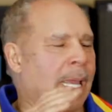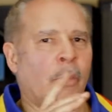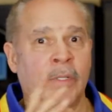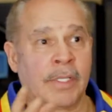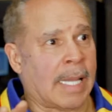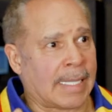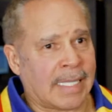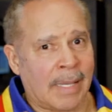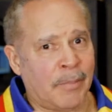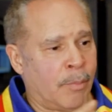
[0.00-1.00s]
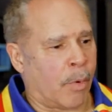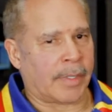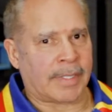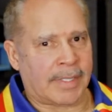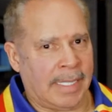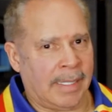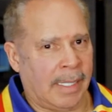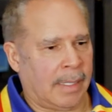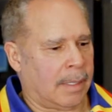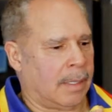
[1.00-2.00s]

When's the last time you bought a CD?